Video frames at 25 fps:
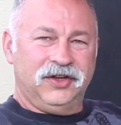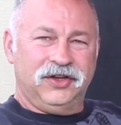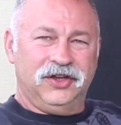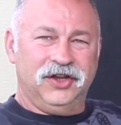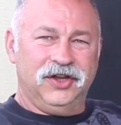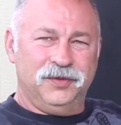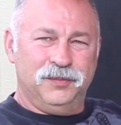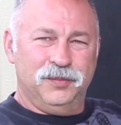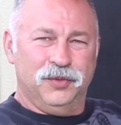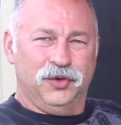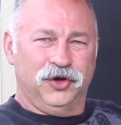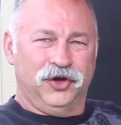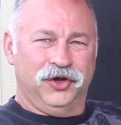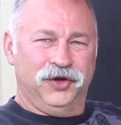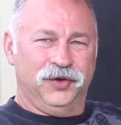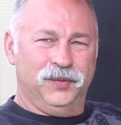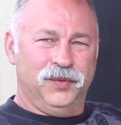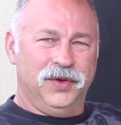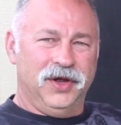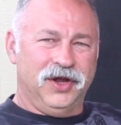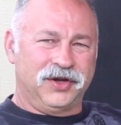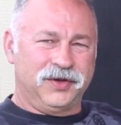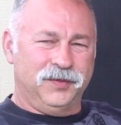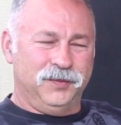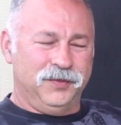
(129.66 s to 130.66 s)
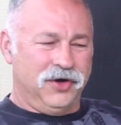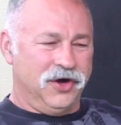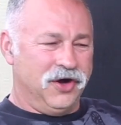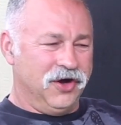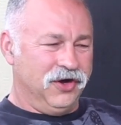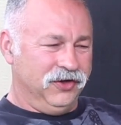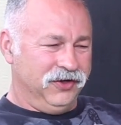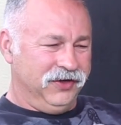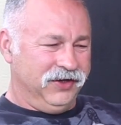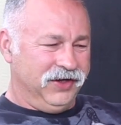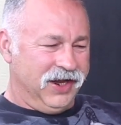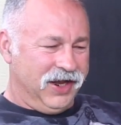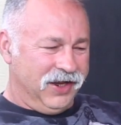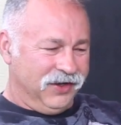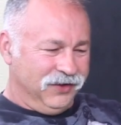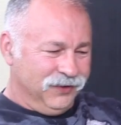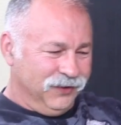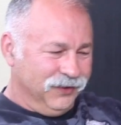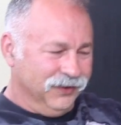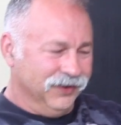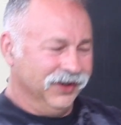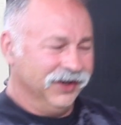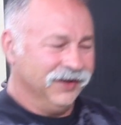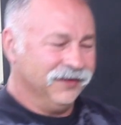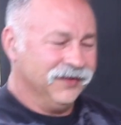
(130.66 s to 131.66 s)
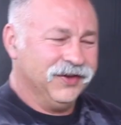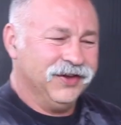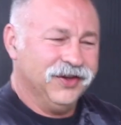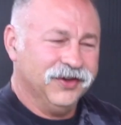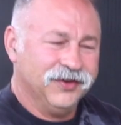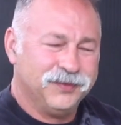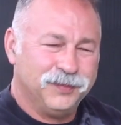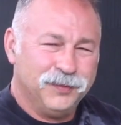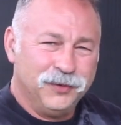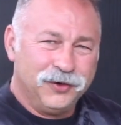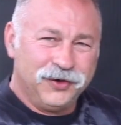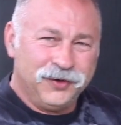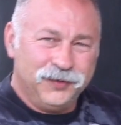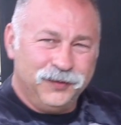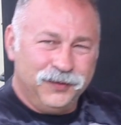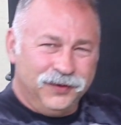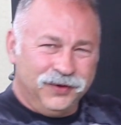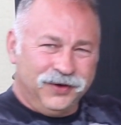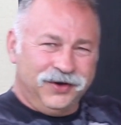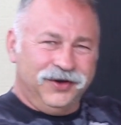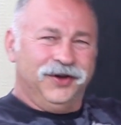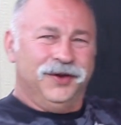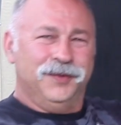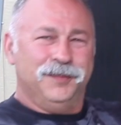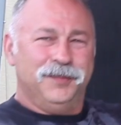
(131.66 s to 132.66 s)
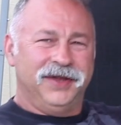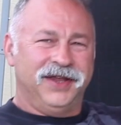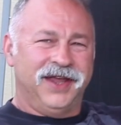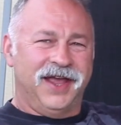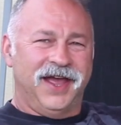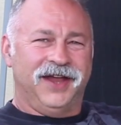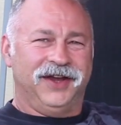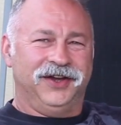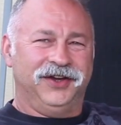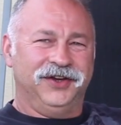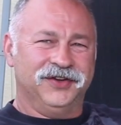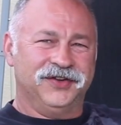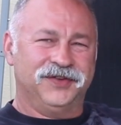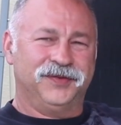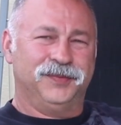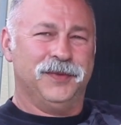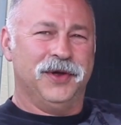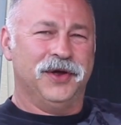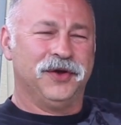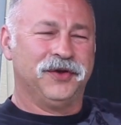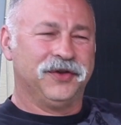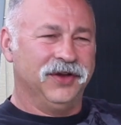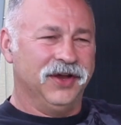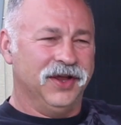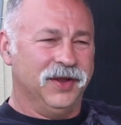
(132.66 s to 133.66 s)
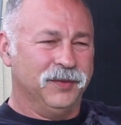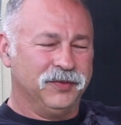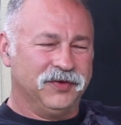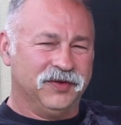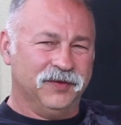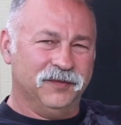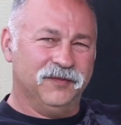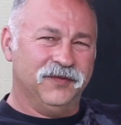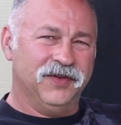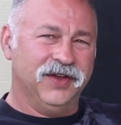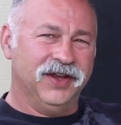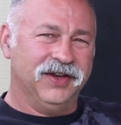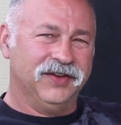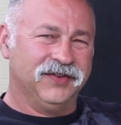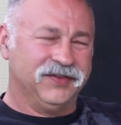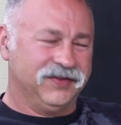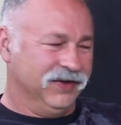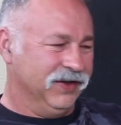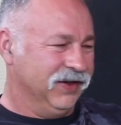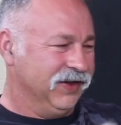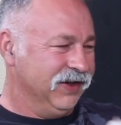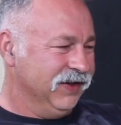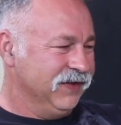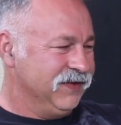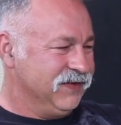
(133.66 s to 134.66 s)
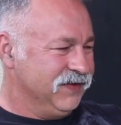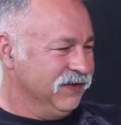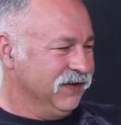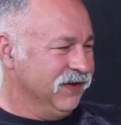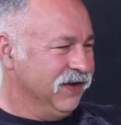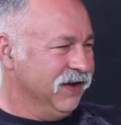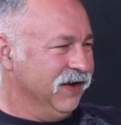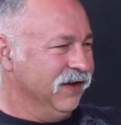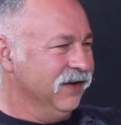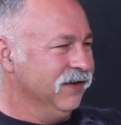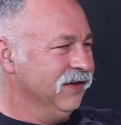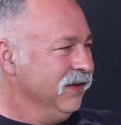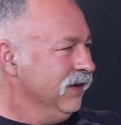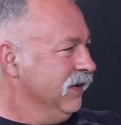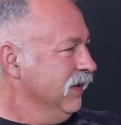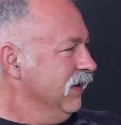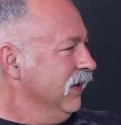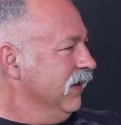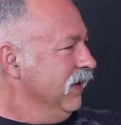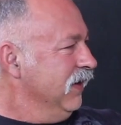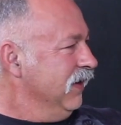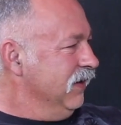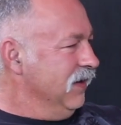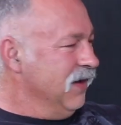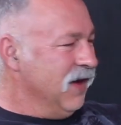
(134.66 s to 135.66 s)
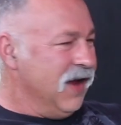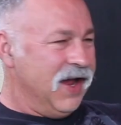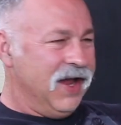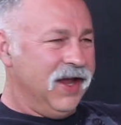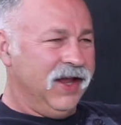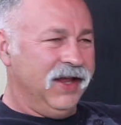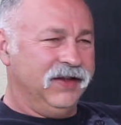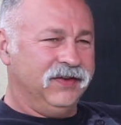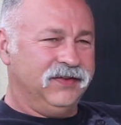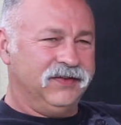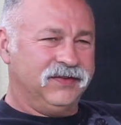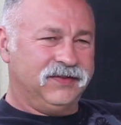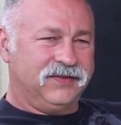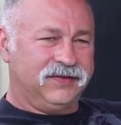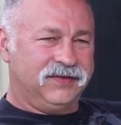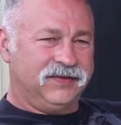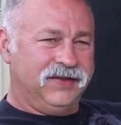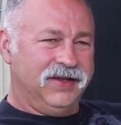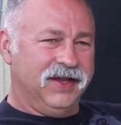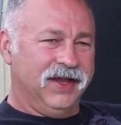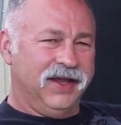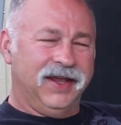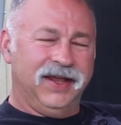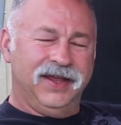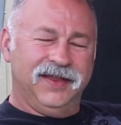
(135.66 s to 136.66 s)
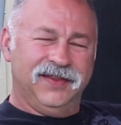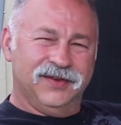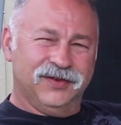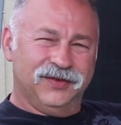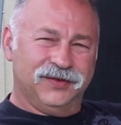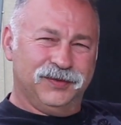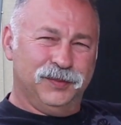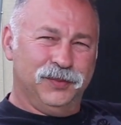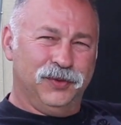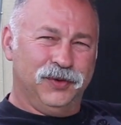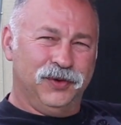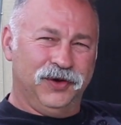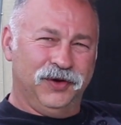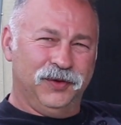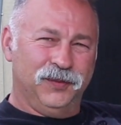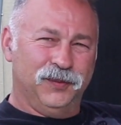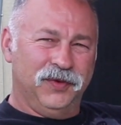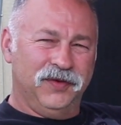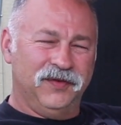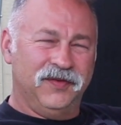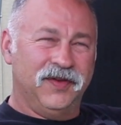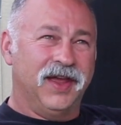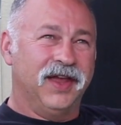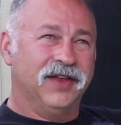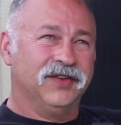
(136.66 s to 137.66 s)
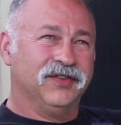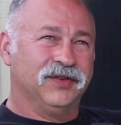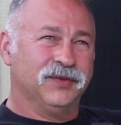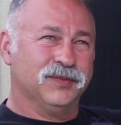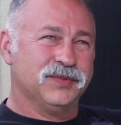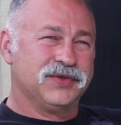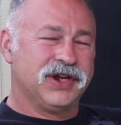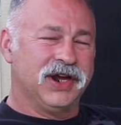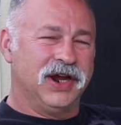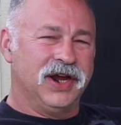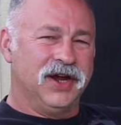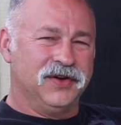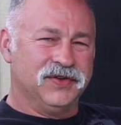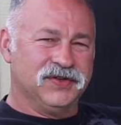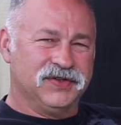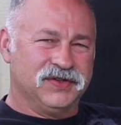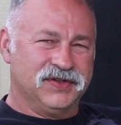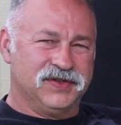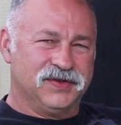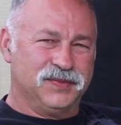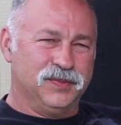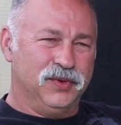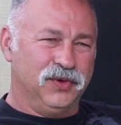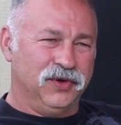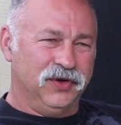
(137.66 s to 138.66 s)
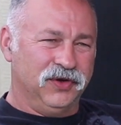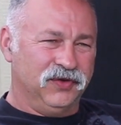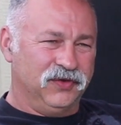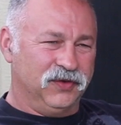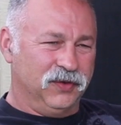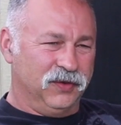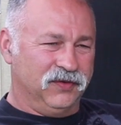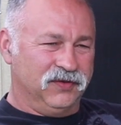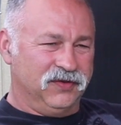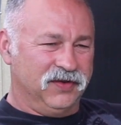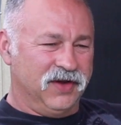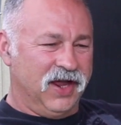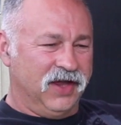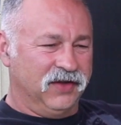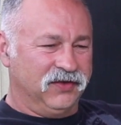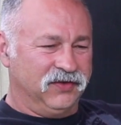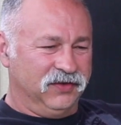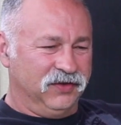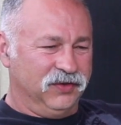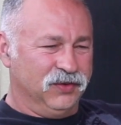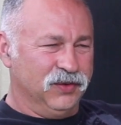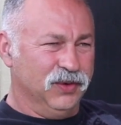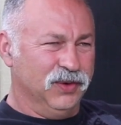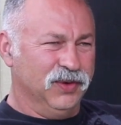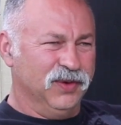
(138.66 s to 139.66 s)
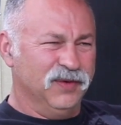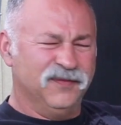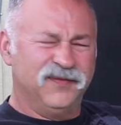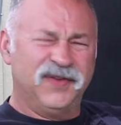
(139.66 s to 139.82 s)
Good morning and welcome to Heartland Outdoor Living. This morning we're going to be out here smoking up some venison. It's nice day this morning. We've had some showers this morning, so it's nice and cool.